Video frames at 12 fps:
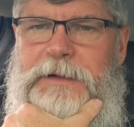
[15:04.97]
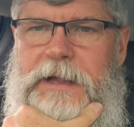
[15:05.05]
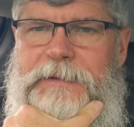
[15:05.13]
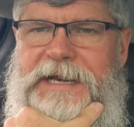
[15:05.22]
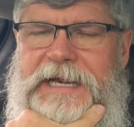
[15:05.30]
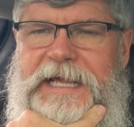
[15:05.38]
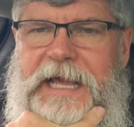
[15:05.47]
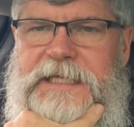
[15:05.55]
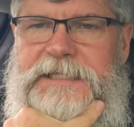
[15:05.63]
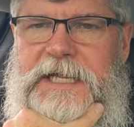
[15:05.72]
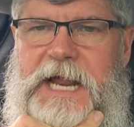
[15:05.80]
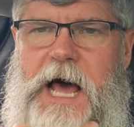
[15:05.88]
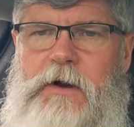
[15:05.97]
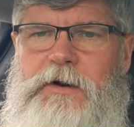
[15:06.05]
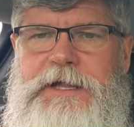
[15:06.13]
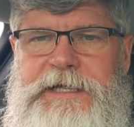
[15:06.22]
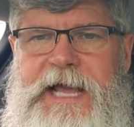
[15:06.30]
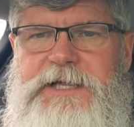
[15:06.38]
plummeted against the dollar
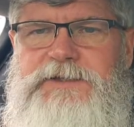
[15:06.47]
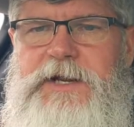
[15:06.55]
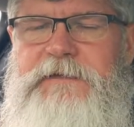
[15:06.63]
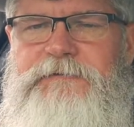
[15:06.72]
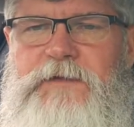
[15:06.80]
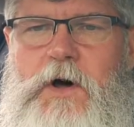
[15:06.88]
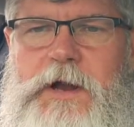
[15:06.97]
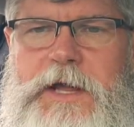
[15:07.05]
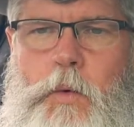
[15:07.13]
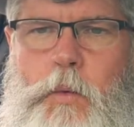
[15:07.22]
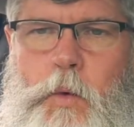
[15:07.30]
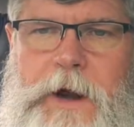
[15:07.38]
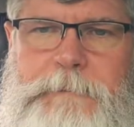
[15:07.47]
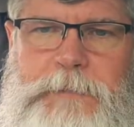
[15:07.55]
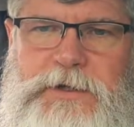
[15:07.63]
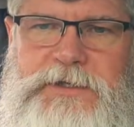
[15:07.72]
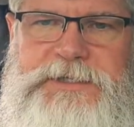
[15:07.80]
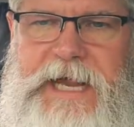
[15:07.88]
yesterday, falling
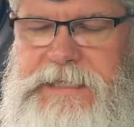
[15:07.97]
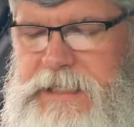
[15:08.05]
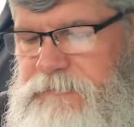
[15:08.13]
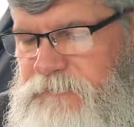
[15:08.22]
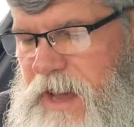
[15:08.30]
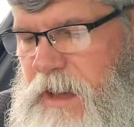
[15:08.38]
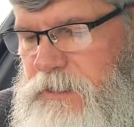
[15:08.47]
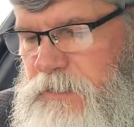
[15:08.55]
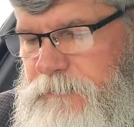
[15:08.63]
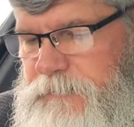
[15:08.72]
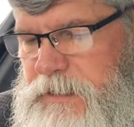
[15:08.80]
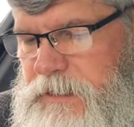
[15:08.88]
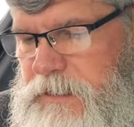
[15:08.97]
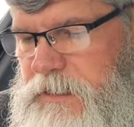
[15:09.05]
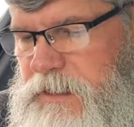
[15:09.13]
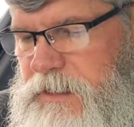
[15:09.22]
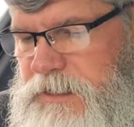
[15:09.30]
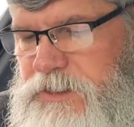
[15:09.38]
1% in value.
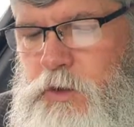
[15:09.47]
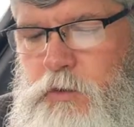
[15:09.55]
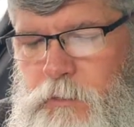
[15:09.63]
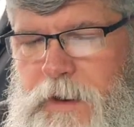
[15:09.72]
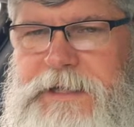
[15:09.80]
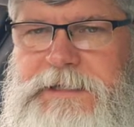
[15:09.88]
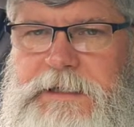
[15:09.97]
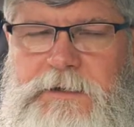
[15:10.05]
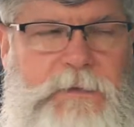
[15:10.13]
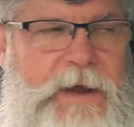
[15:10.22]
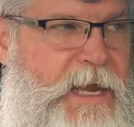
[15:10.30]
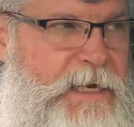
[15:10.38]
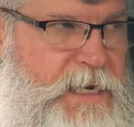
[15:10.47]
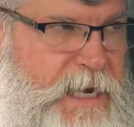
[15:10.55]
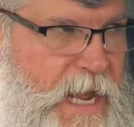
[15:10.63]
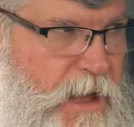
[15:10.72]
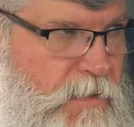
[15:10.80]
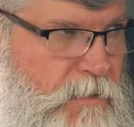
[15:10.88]
It's crazy. The rand
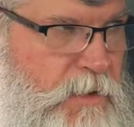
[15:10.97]
now